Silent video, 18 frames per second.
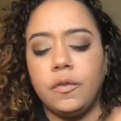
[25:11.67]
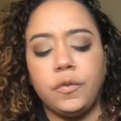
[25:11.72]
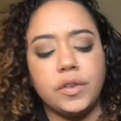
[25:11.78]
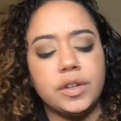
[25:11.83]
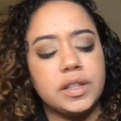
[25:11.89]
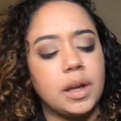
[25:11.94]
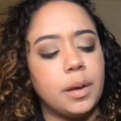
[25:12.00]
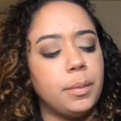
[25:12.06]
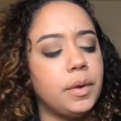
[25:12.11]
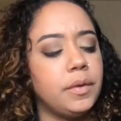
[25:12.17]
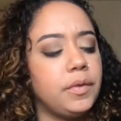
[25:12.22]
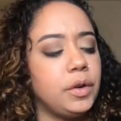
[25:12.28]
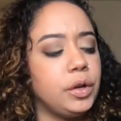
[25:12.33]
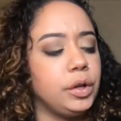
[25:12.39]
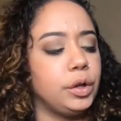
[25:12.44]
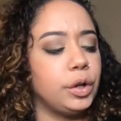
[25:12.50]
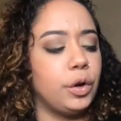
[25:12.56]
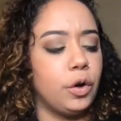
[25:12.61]
For some of you,
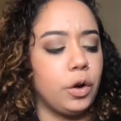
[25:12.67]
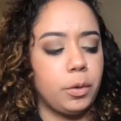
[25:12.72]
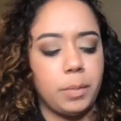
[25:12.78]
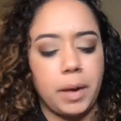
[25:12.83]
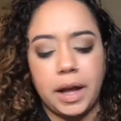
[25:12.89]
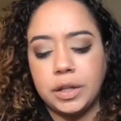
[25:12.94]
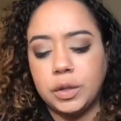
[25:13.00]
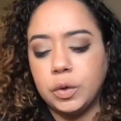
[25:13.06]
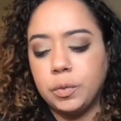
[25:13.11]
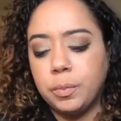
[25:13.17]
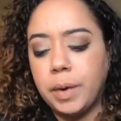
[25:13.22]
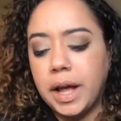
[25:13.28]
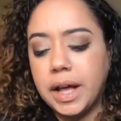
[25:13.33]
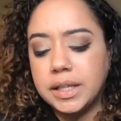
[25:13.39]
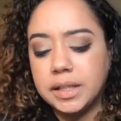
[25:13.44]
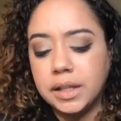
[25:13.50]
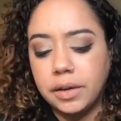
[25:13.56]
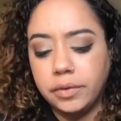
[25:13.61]
you're going back to a
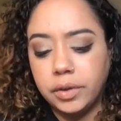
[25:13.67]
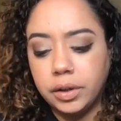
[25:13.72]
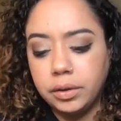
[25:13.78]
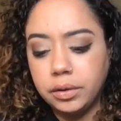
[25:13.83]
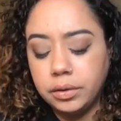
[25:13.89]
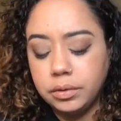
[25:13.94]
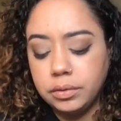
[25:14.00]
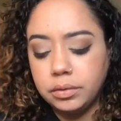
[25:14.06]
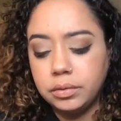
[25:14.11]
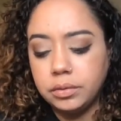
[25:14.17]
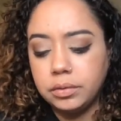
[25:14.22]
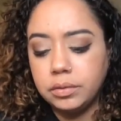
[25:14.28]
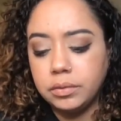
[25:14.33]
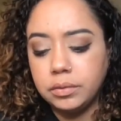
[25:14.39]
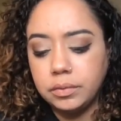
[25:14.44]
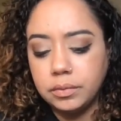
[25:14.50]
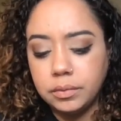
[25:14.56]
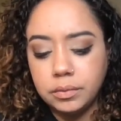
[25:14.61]
past lover,
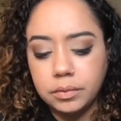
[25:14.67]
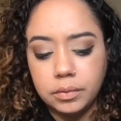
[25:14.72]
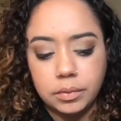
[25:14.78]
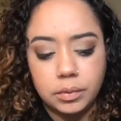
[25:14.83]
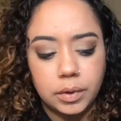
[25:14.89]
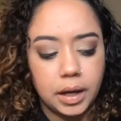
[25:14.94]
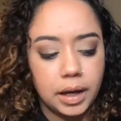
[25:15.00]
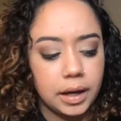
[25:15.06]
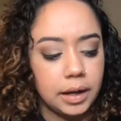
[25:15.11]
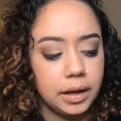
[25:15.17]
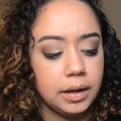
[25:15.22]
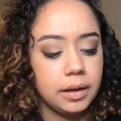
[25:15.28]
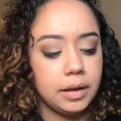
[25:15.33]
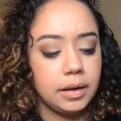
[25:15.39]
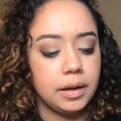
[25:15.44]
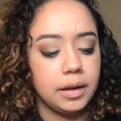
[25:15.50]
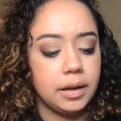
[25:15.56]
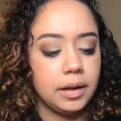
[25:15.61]
okay?
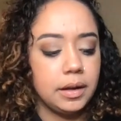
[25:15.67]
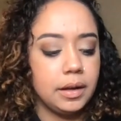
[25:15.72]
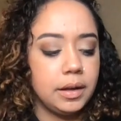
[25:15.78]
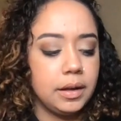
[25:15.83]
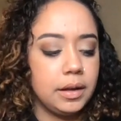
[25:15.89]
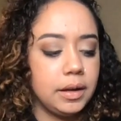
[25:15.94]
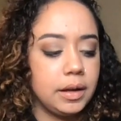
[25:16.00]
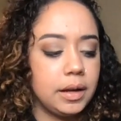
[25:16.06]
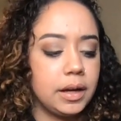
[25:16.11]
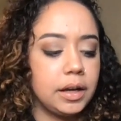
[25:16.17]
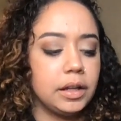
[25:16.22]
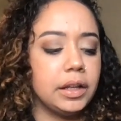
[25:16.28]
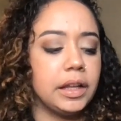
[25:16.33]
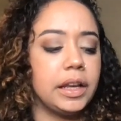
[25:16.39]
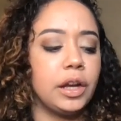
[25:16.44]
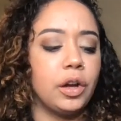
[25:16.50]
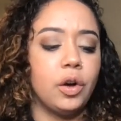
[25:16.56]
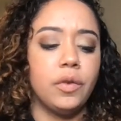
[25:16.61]
You're
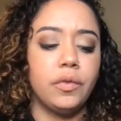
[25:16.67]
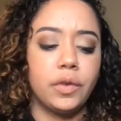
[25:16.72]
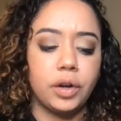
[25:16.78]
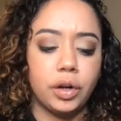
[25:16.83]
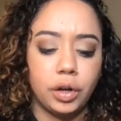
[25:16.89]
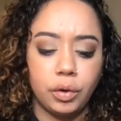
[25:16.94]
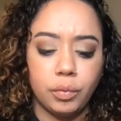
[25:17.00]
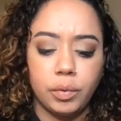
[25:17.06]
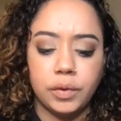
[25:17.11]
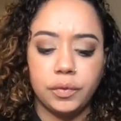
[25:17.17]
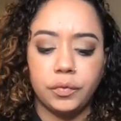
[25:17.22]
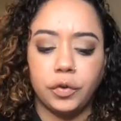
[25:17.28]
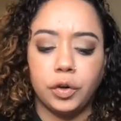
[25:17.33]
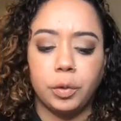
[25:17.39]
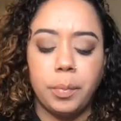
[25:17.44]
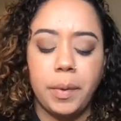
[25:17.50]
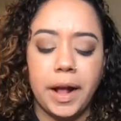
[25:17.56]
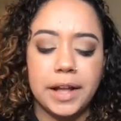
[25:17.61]
letting go of a current one
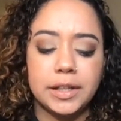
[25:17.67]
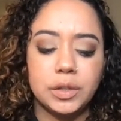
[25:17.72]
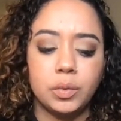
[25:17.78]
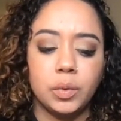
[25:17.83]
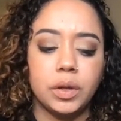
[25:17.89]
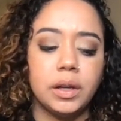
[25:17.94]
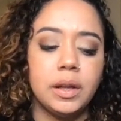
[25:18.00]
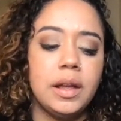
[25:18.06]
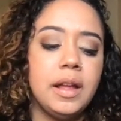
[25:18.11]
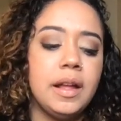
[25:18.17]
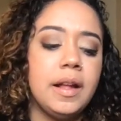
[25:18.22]
for a past one.